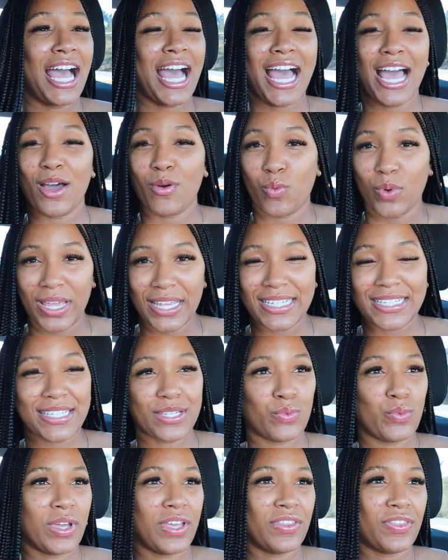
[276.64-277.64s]
I went
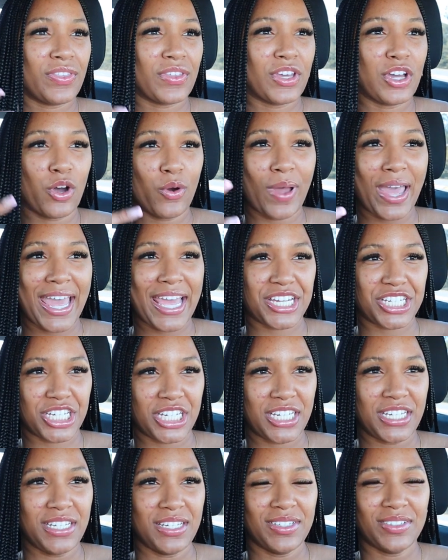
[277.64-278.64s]
with Go
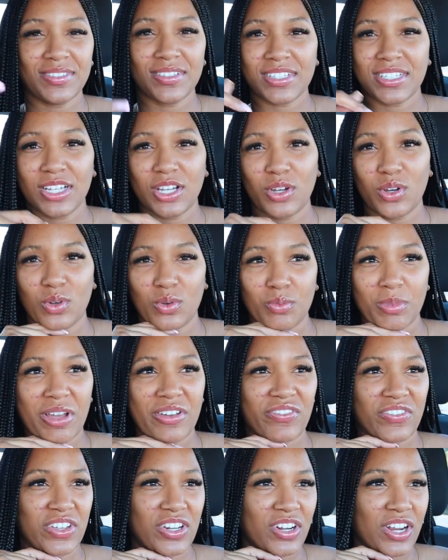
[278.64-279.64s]
Ashy. So my
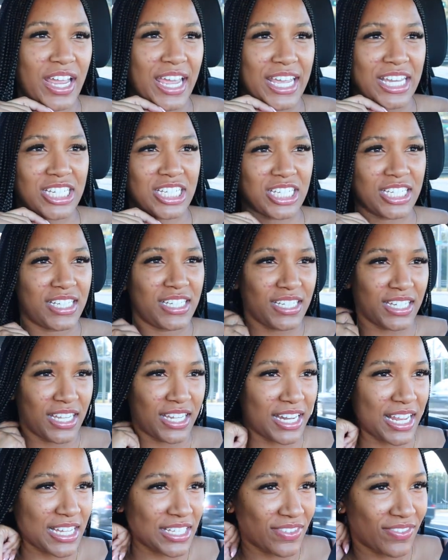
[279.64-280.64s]
feet are ashy
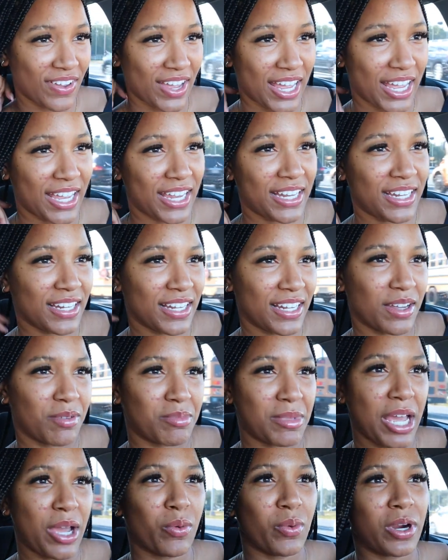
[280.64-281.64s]
and that's fine. I'm
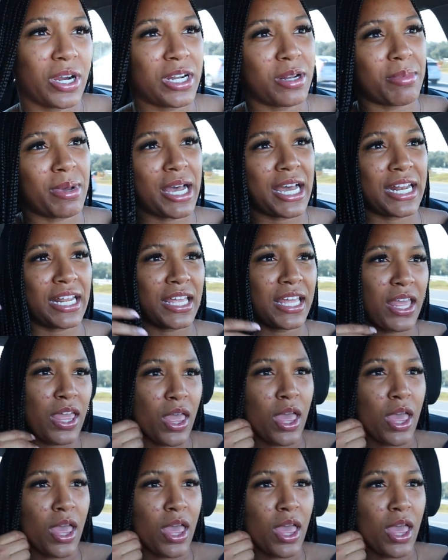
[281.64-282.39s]
not worried about it.